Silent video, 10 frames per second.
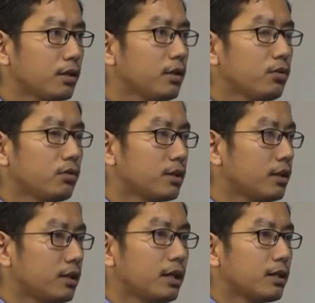You know,
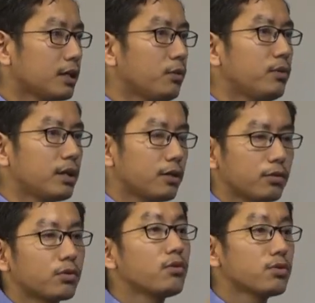they are given
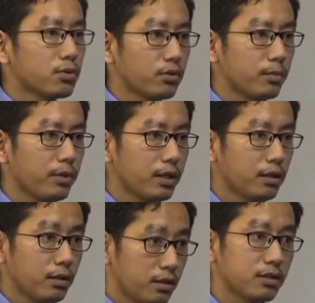a wrong story
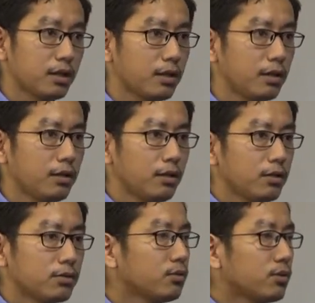by the China.
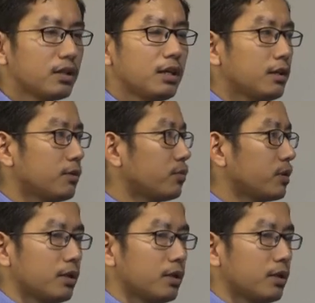So they.